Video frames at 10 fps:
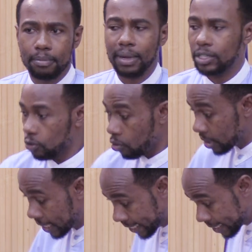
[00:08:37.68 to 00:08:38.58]
but
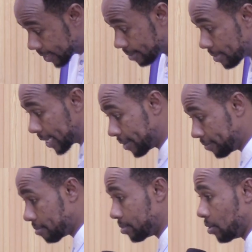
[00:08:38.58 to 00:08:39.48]
God healed me
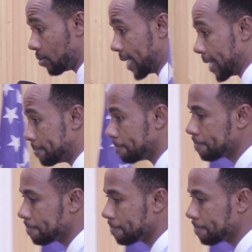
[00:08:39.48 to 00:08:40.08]
from nowhere.